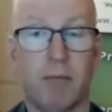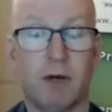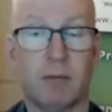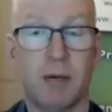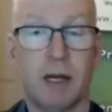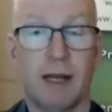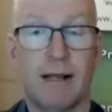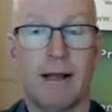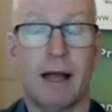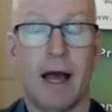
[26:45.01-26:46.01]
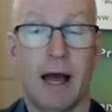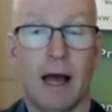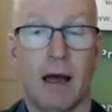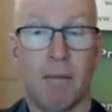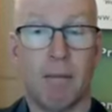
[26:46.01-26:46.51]
in Brisbane,
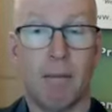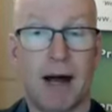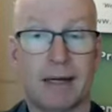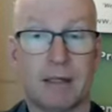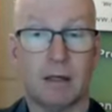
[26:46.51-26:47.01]
but